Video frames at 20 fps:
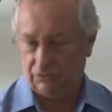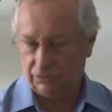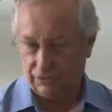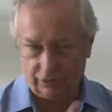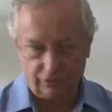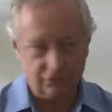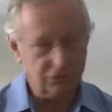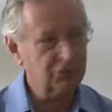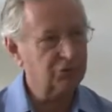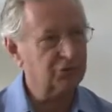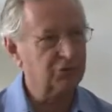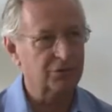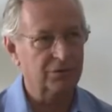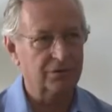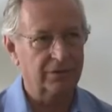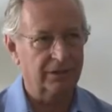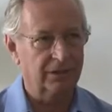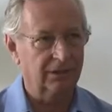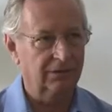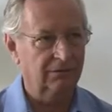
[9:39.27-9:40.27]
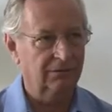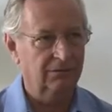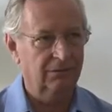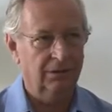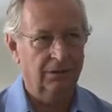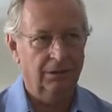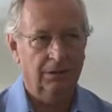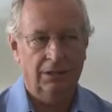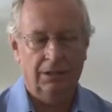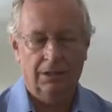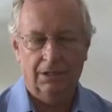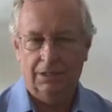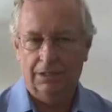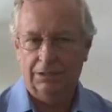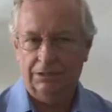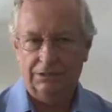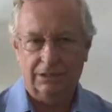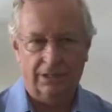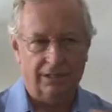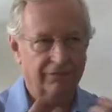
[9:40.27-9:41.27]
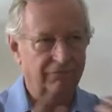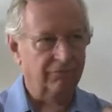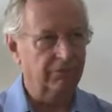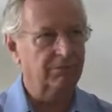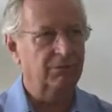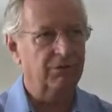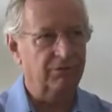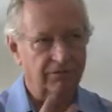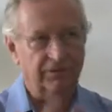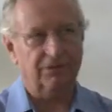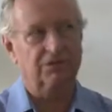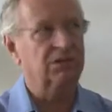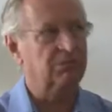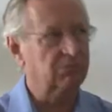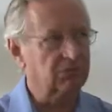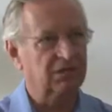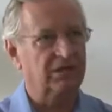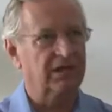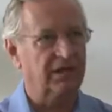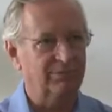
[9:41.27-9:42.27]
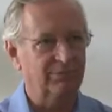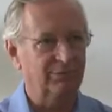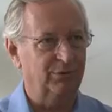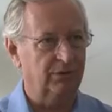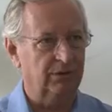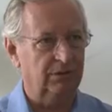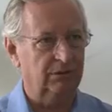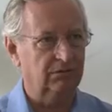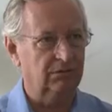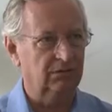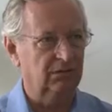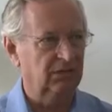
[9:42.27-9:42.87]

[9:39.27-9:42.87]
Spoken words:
Tell the story. Tell it from the victim's standpoint.